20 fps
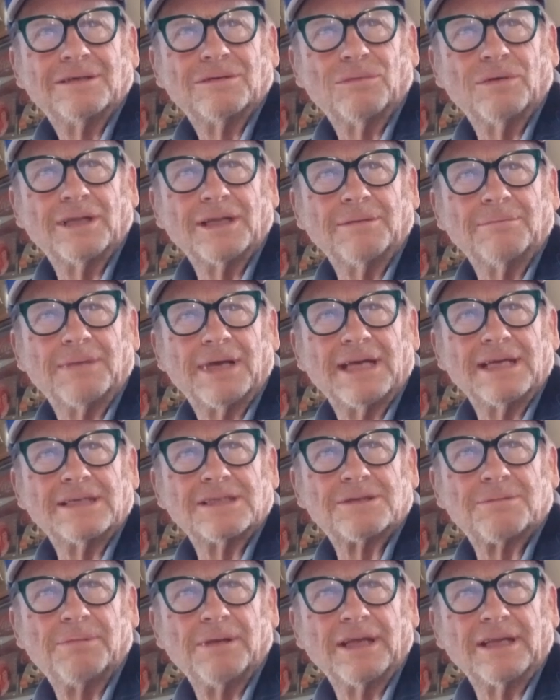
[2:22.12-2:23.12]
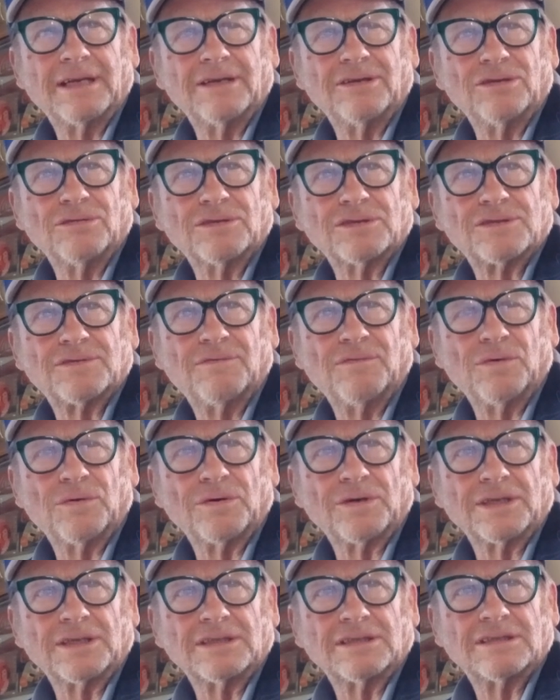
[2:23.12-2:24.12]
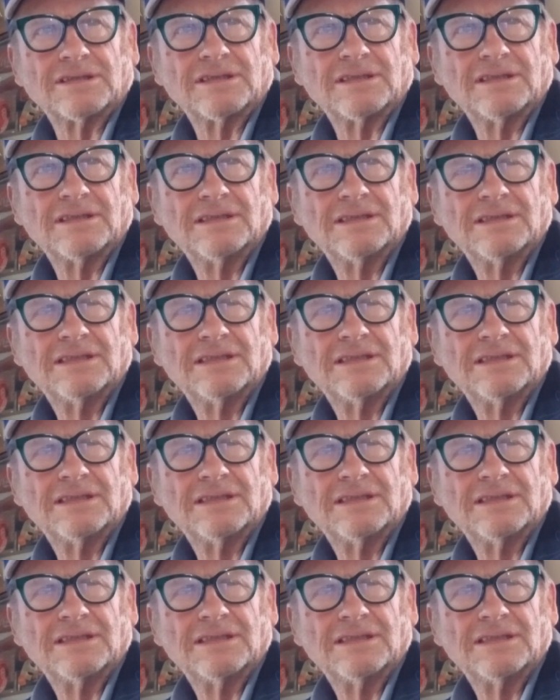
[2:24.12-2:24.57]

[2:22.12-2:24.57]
Willie Mays played into his 40s.